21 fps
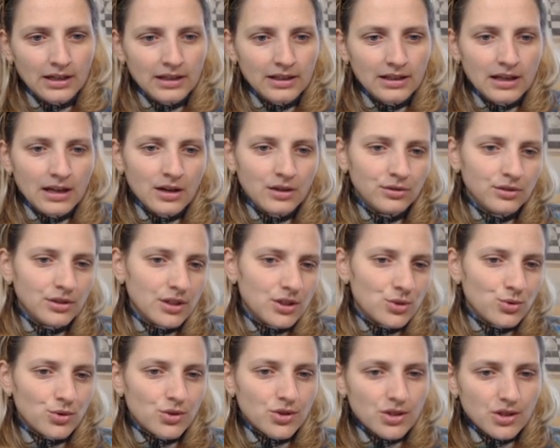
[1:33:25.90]
Now
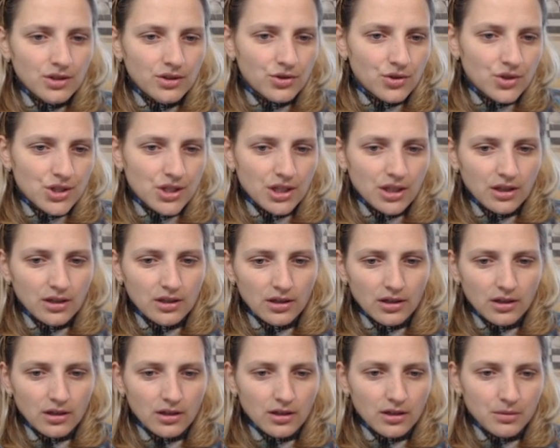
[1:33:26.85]
this was interesting
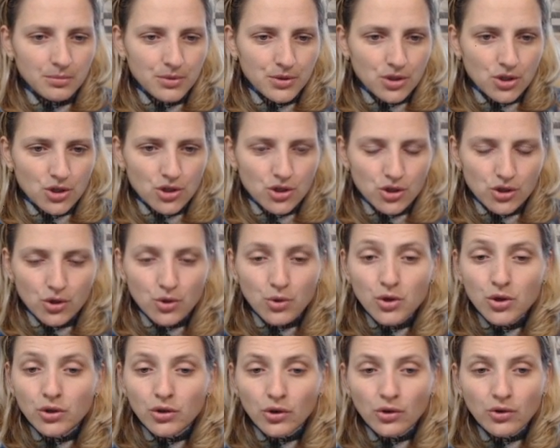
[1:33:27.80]
position, so
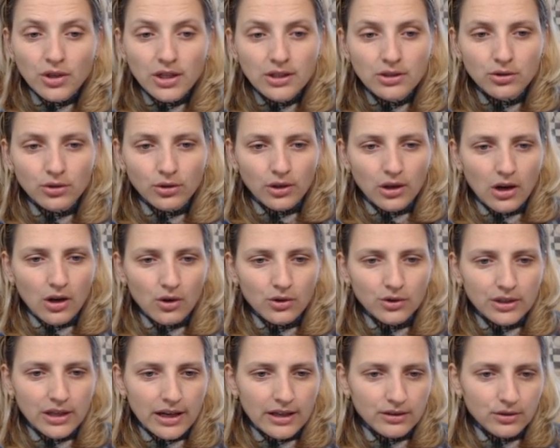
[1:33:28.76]
you don't need to allow
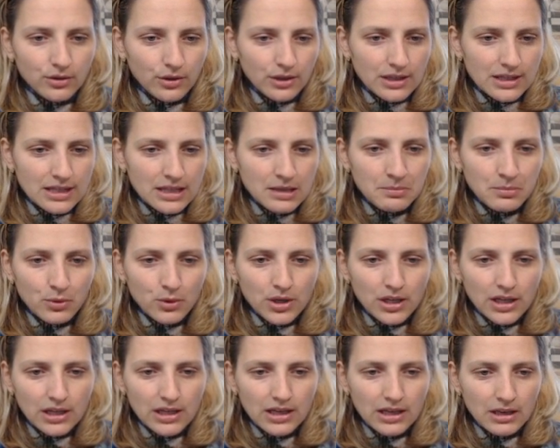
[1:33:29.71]
that. You can simply
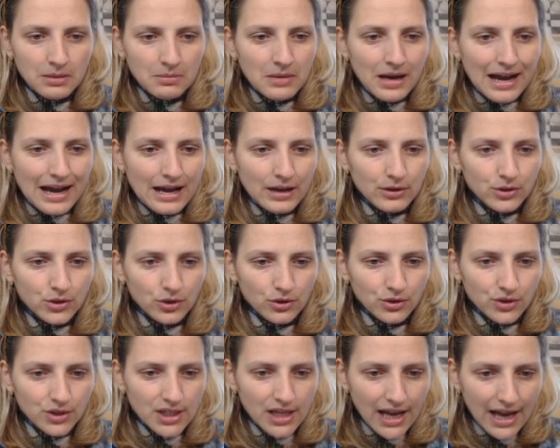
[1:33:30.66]
kick him out
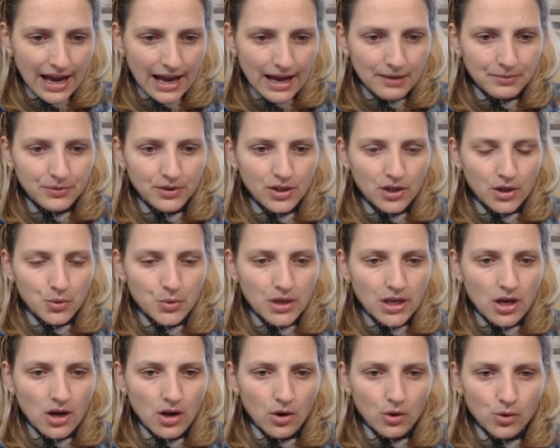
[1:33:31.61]
on time. There we
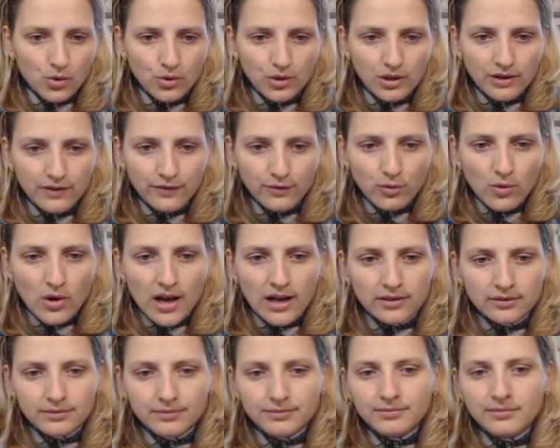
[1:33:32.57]
go, queen
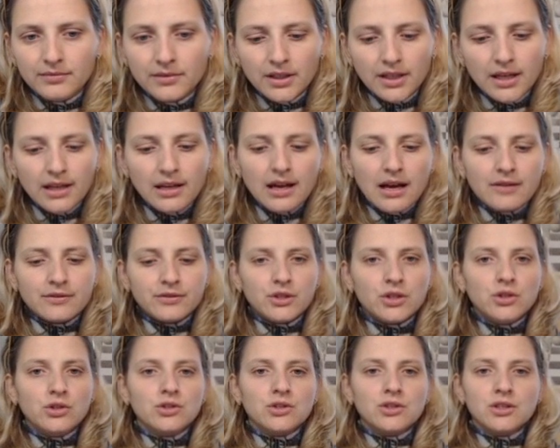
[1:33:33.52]
f1. Enough
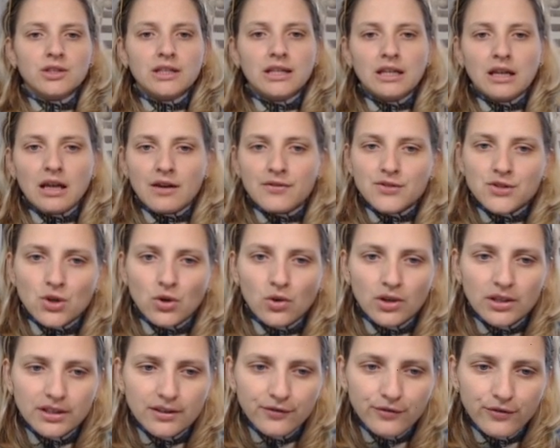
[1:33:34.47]
good, enough
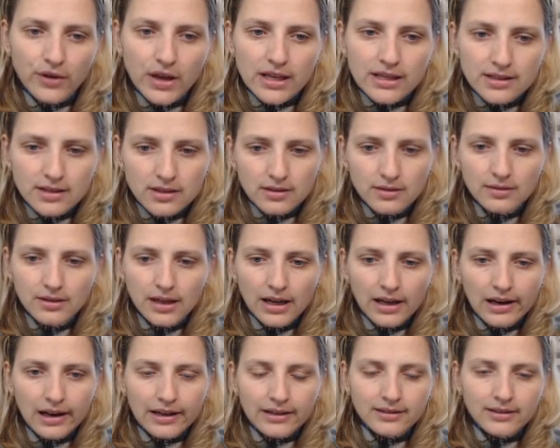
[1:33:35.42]
solid defense.
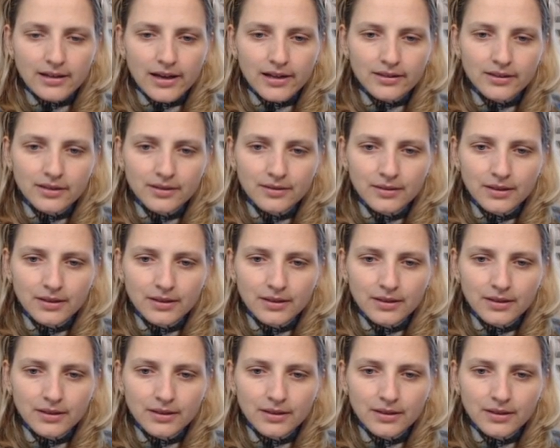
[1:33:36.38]
I like that.